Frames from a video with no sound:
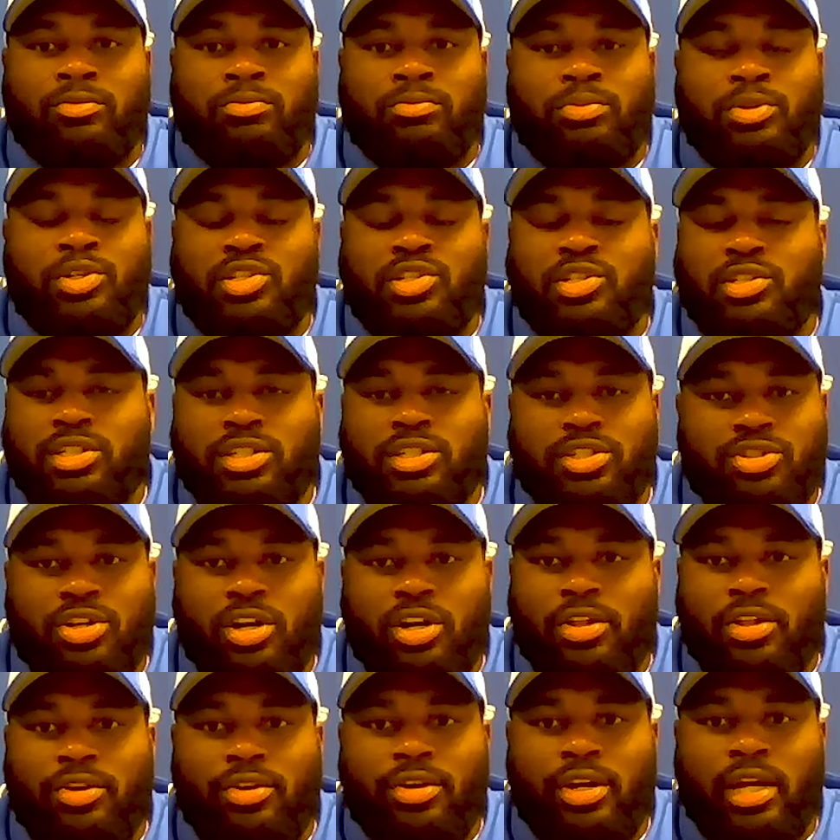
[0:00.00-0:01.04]
pushes each
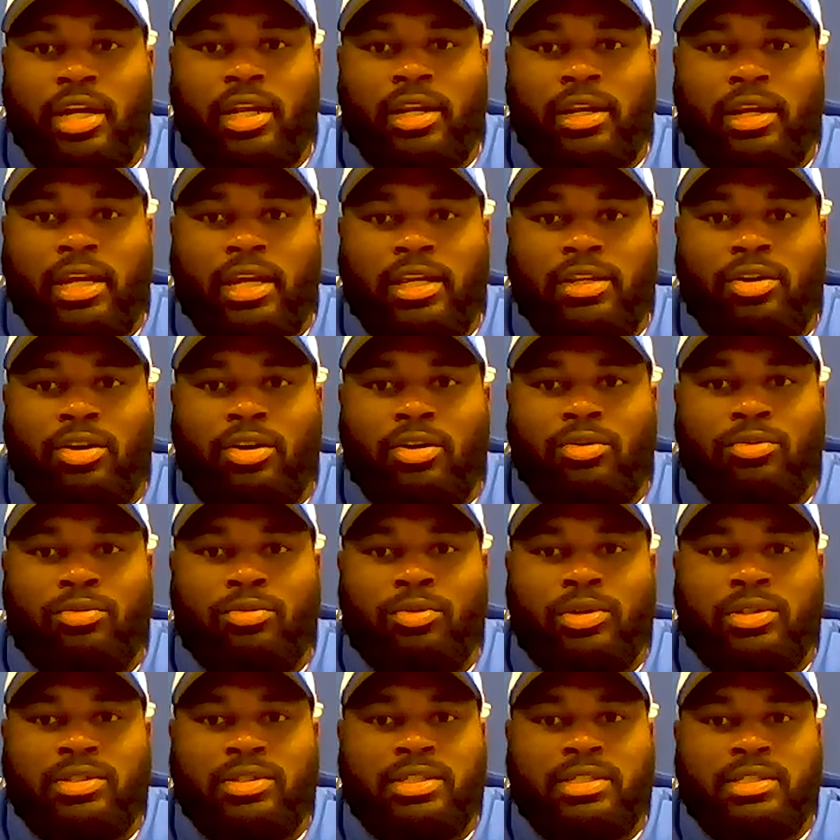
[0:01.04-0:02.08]
other and,
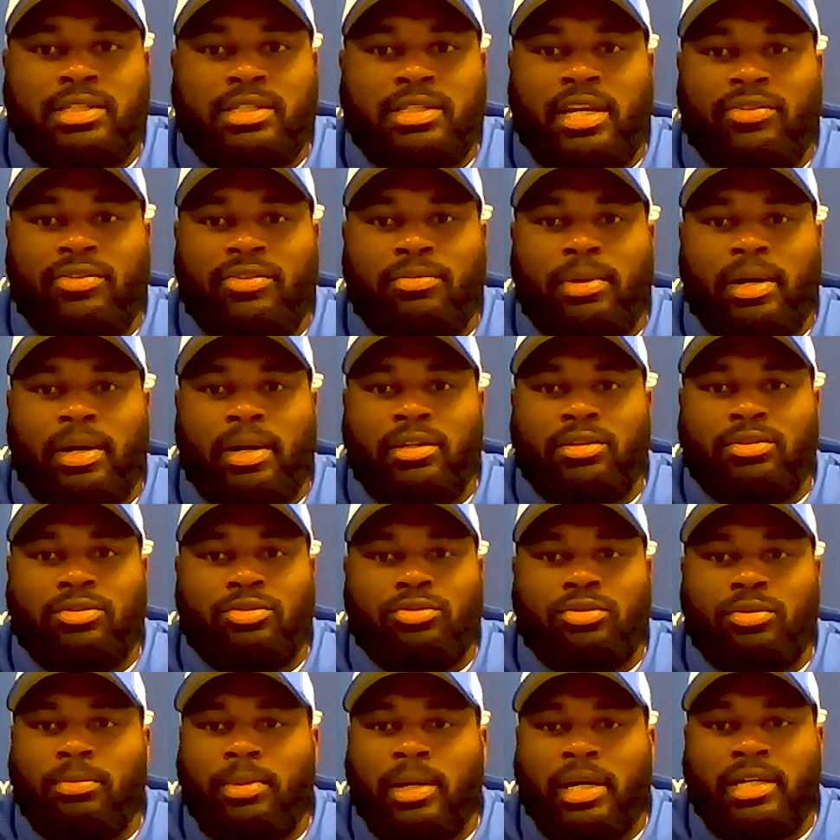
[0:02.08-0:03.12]
wants to see everybody do
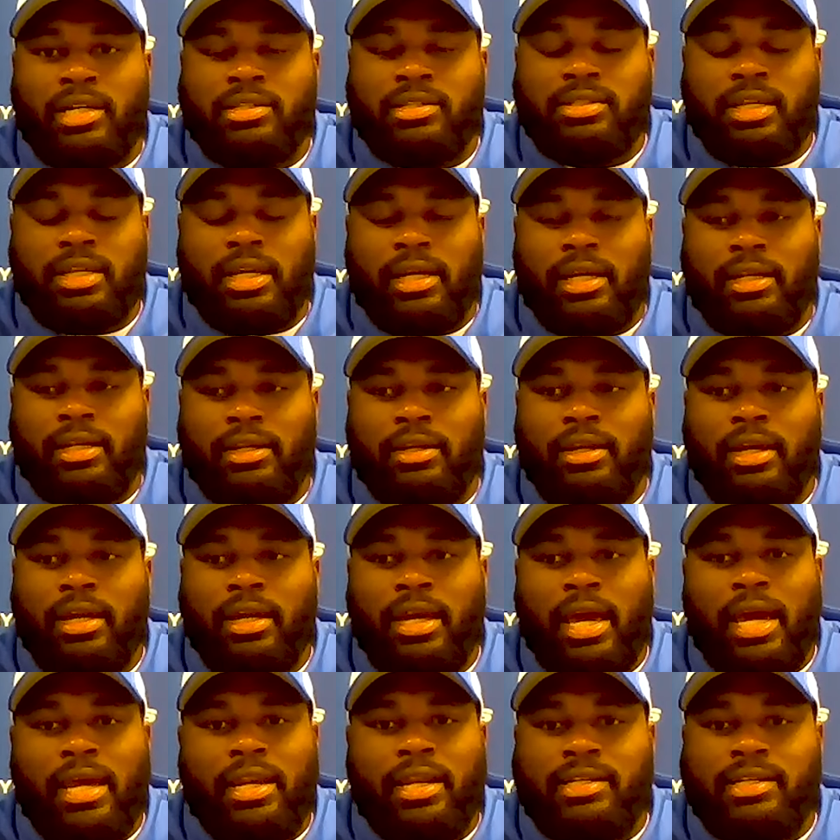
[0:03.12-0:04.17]
the best and
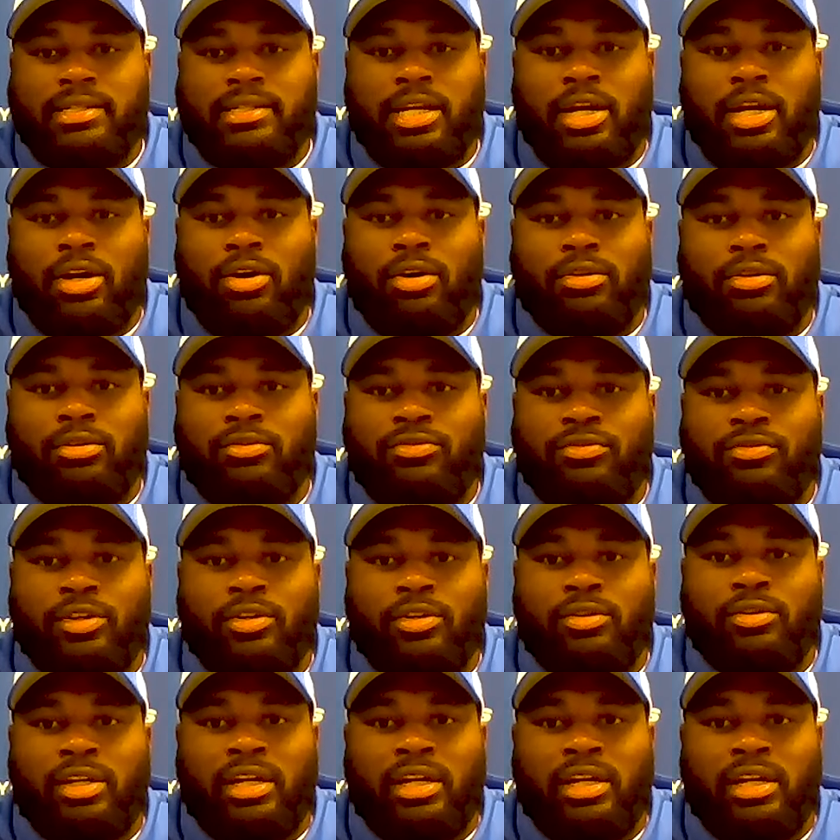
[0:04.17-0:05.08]
excel on the field.